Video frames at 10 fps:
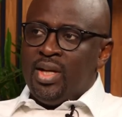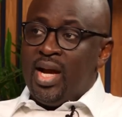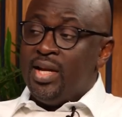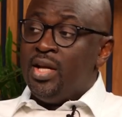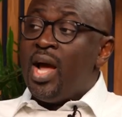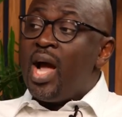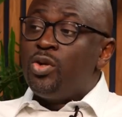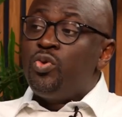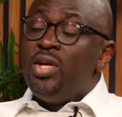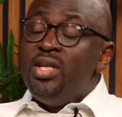and they
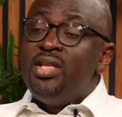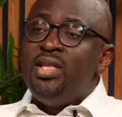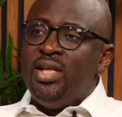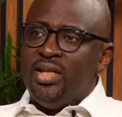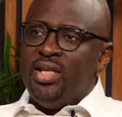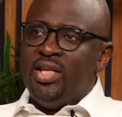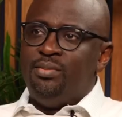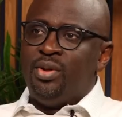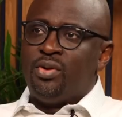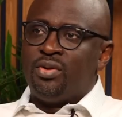actually see a need
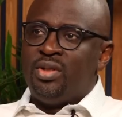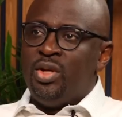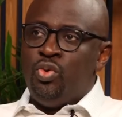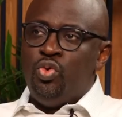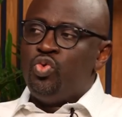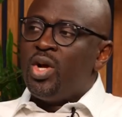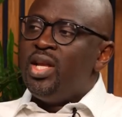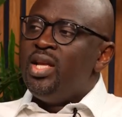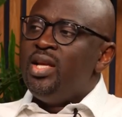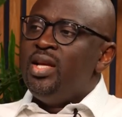because they
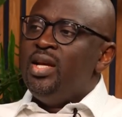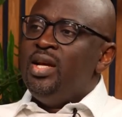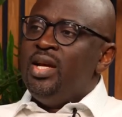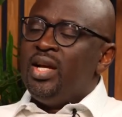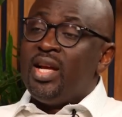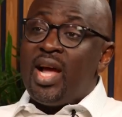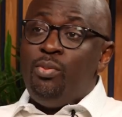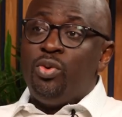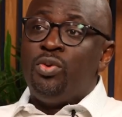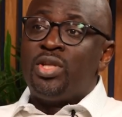usually come
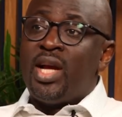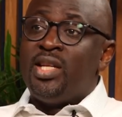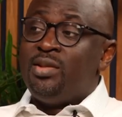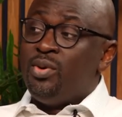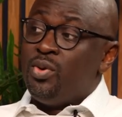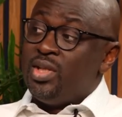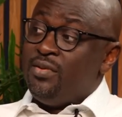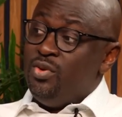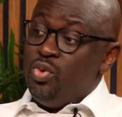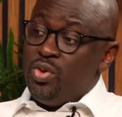with those ideas because
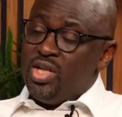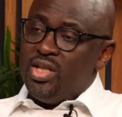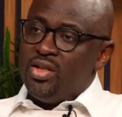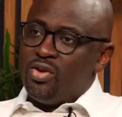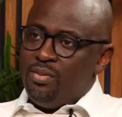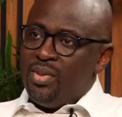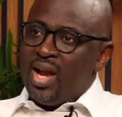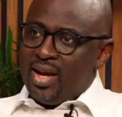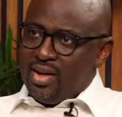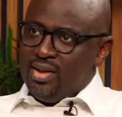they've noticed some
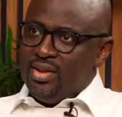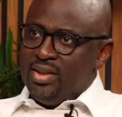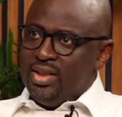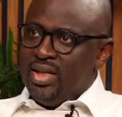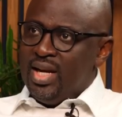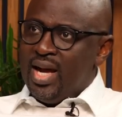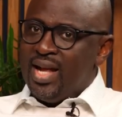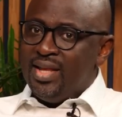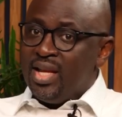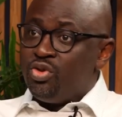lack
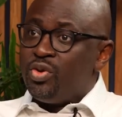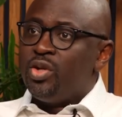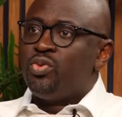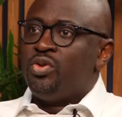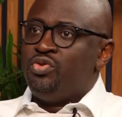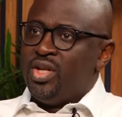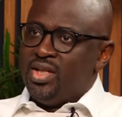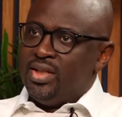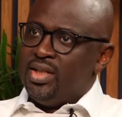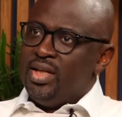and they're trying to address
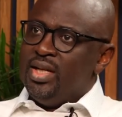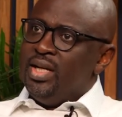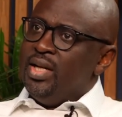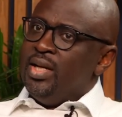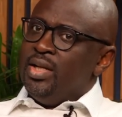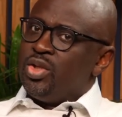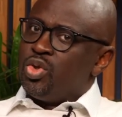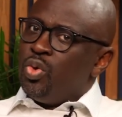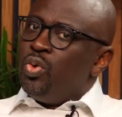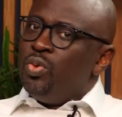it.
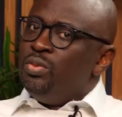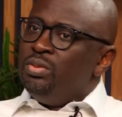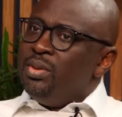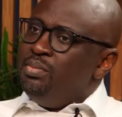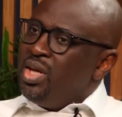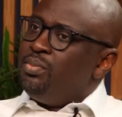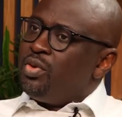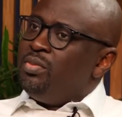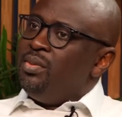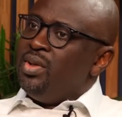So the big
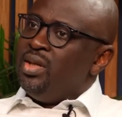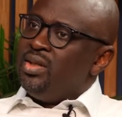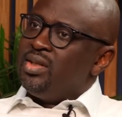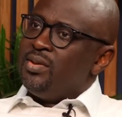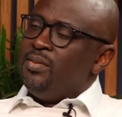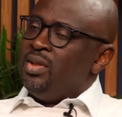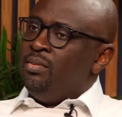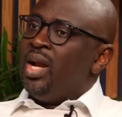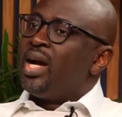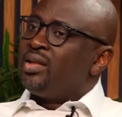problem is the
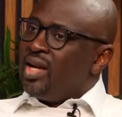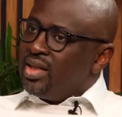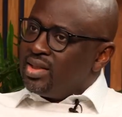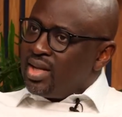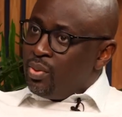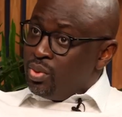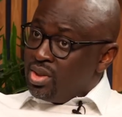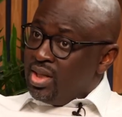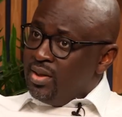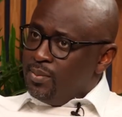black tax, I would
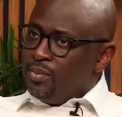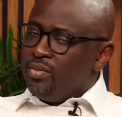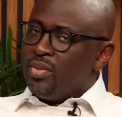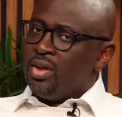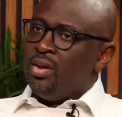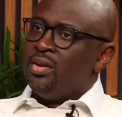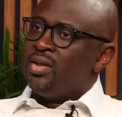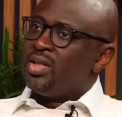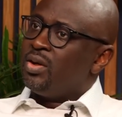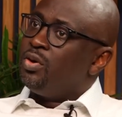say. The
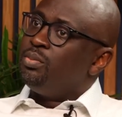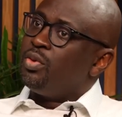second